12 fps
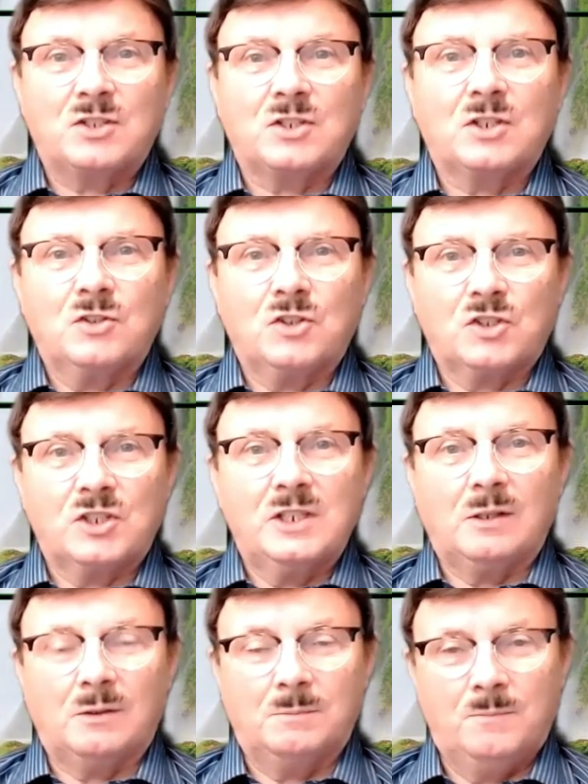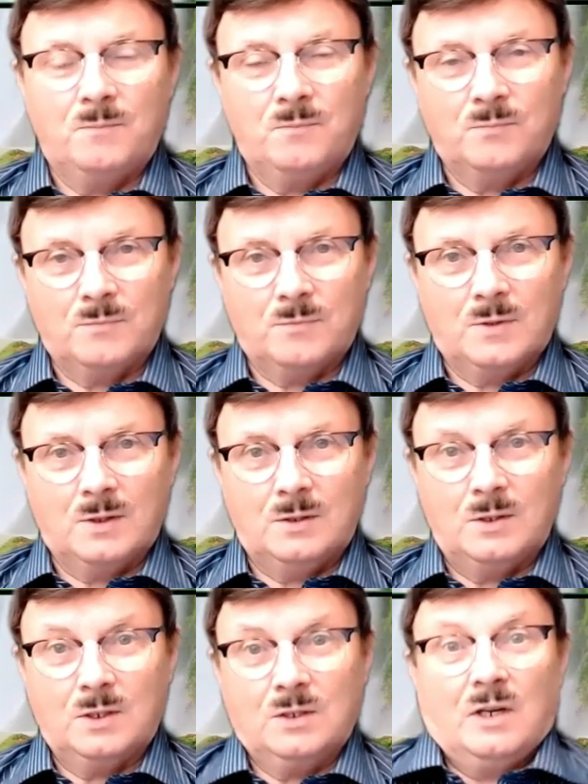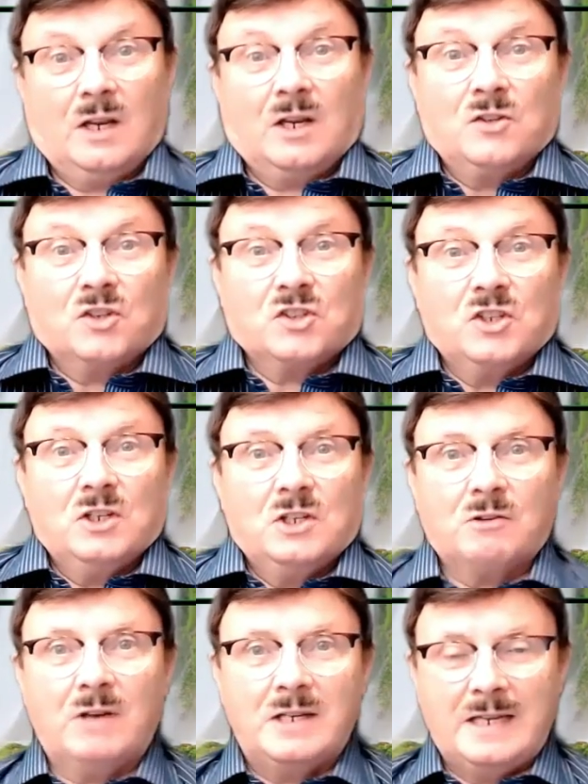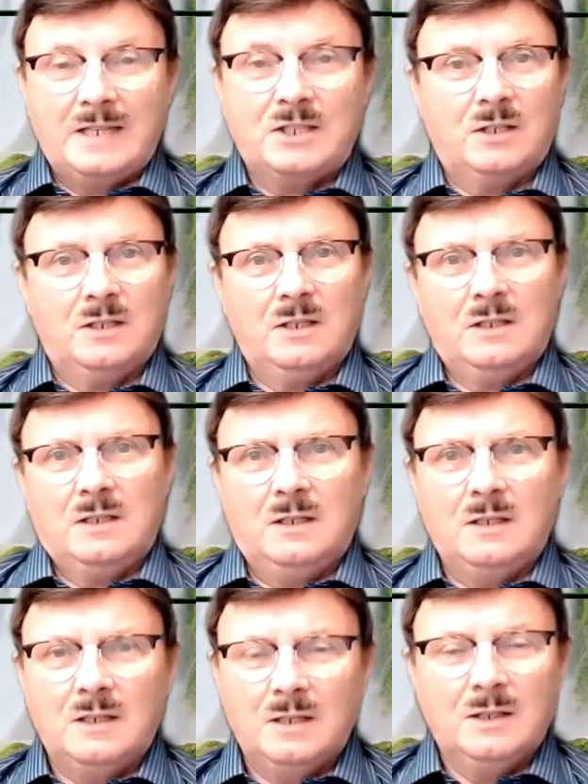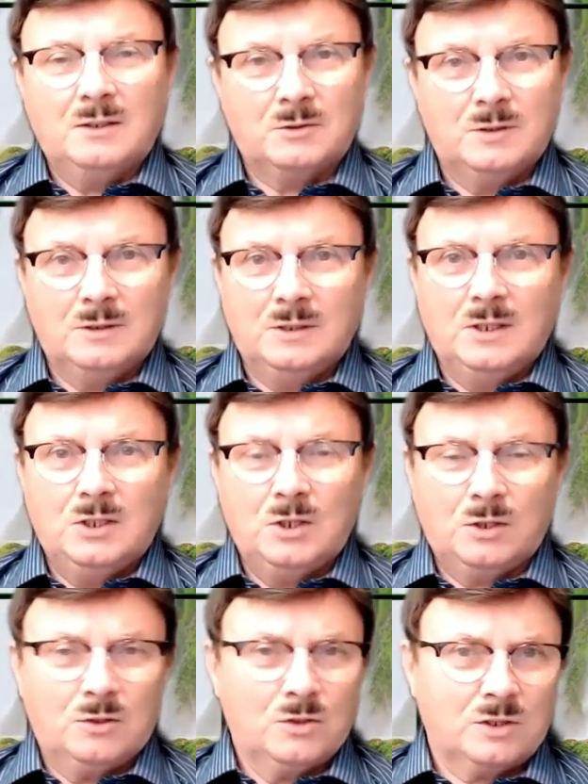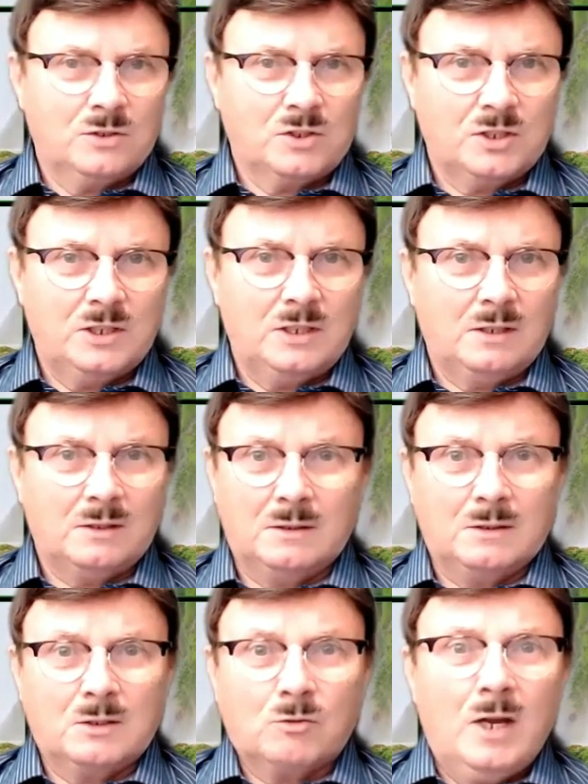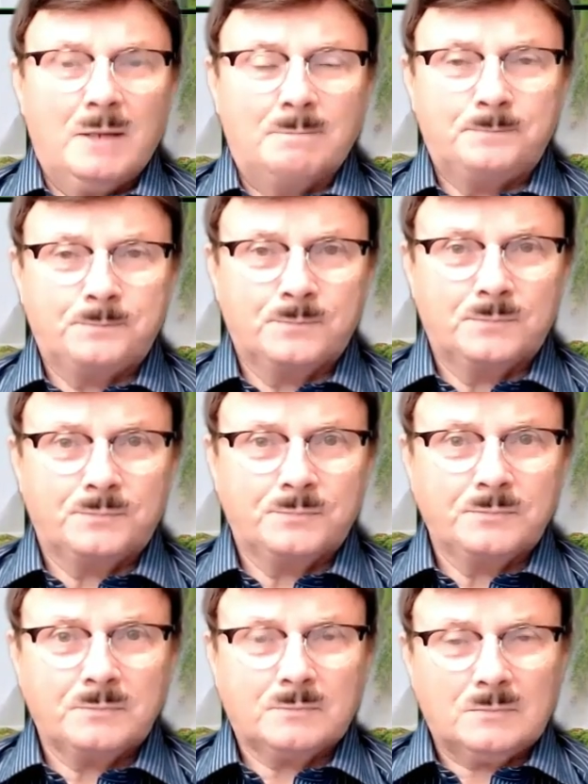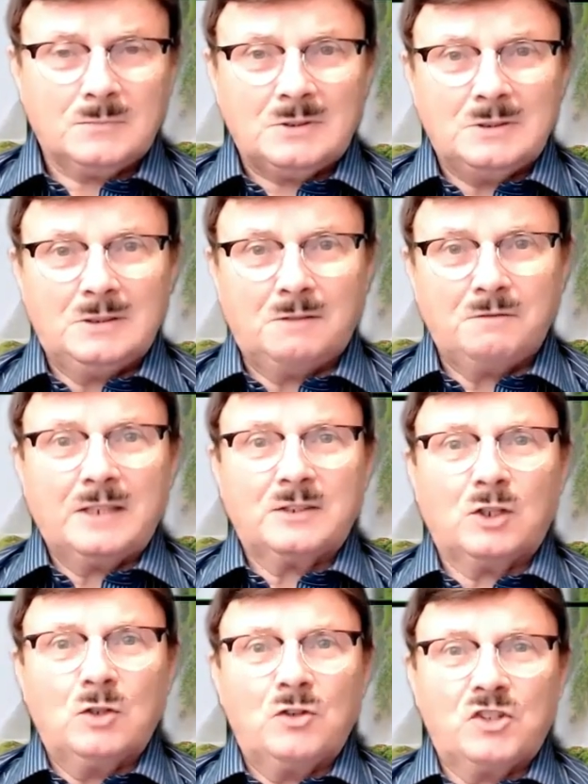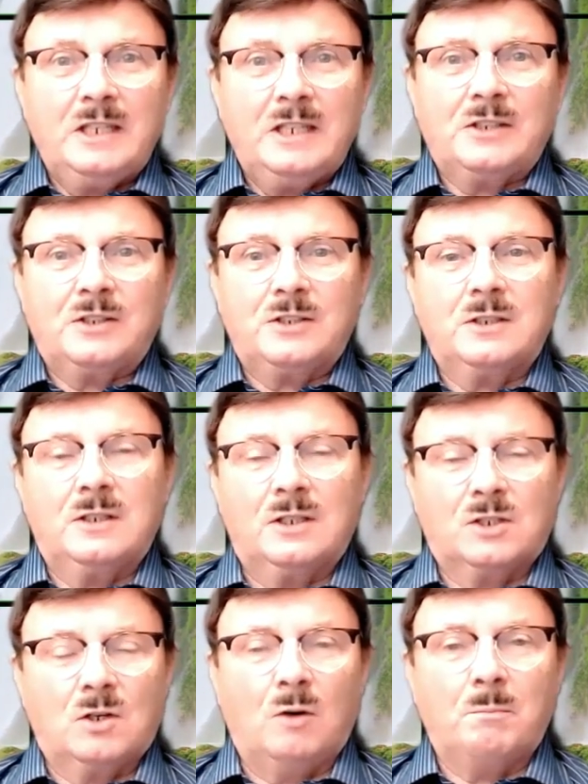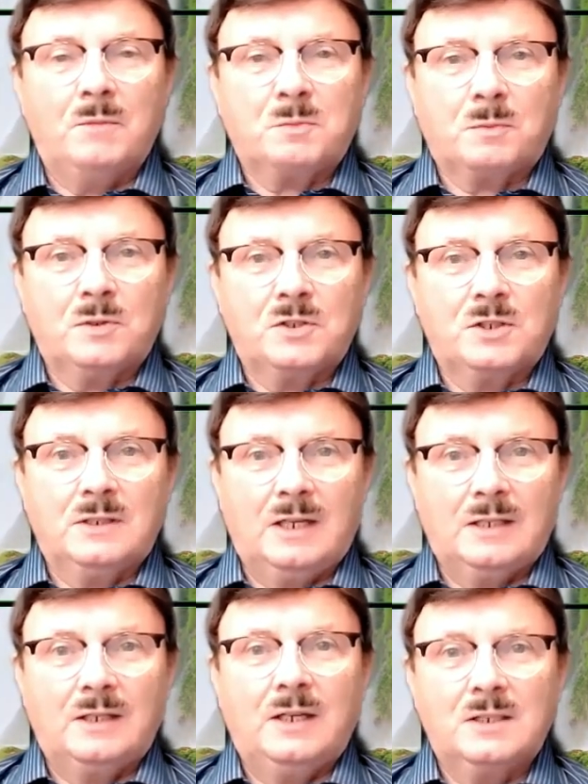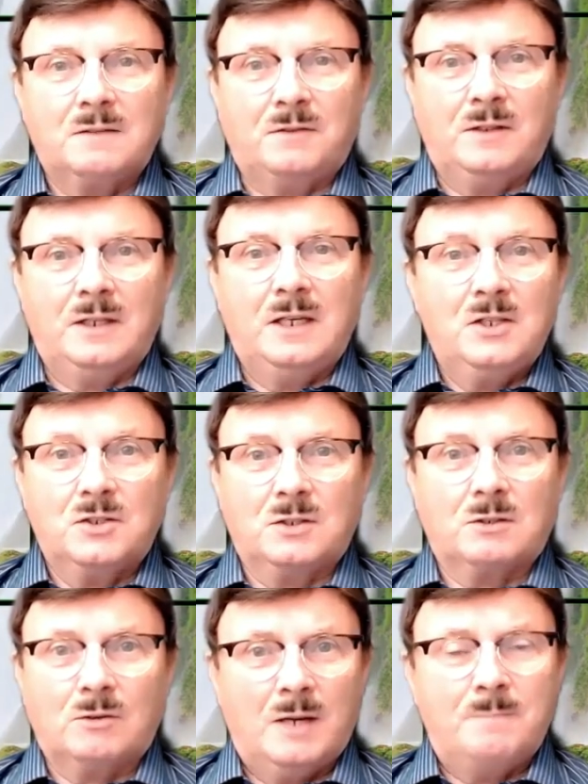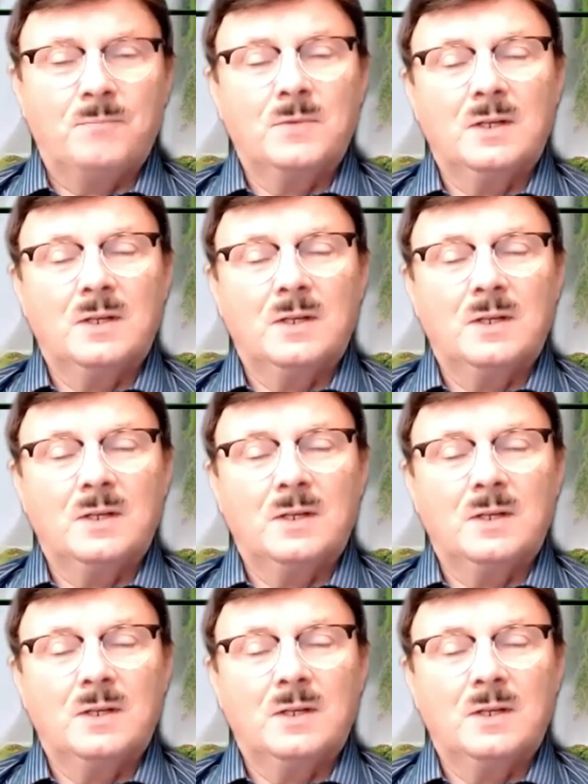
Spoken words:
to conceal. You can conceal your identity. You can conceal a crime. The fact concealing it is called misprision, and it is a crime.